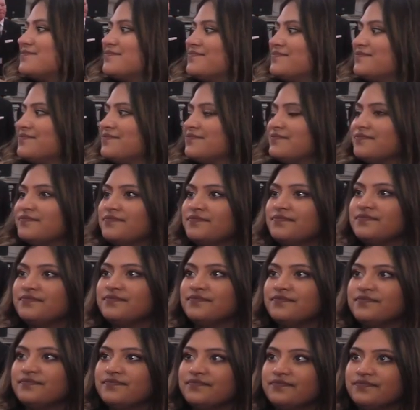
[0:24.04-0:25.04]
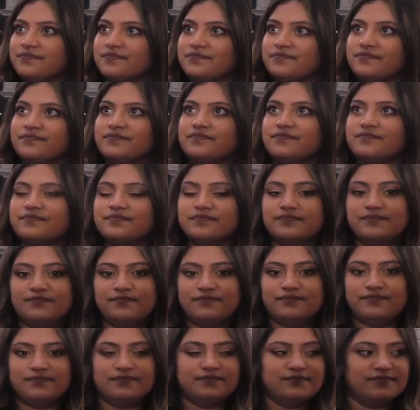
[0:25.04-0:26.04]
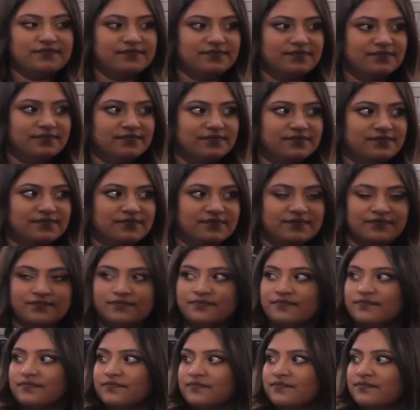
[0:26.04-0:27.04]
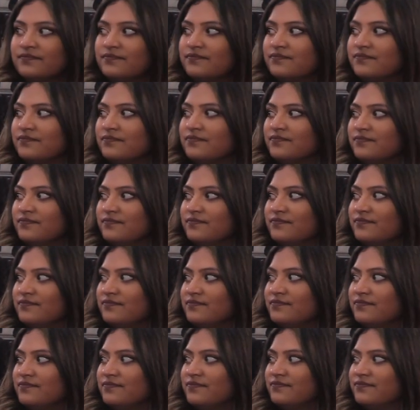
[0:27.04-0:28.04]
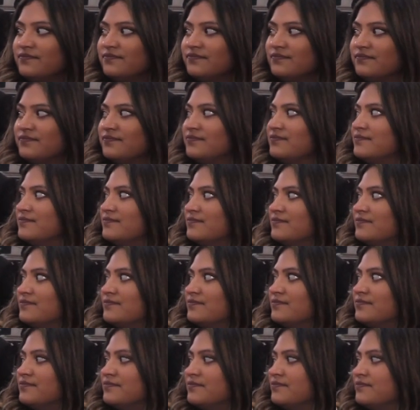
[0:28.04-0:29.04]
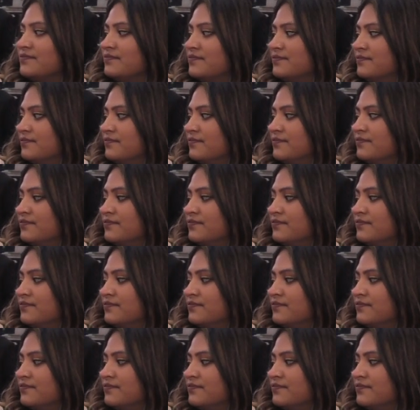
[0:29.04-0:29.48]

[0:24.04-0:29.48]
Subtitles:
(not speaking)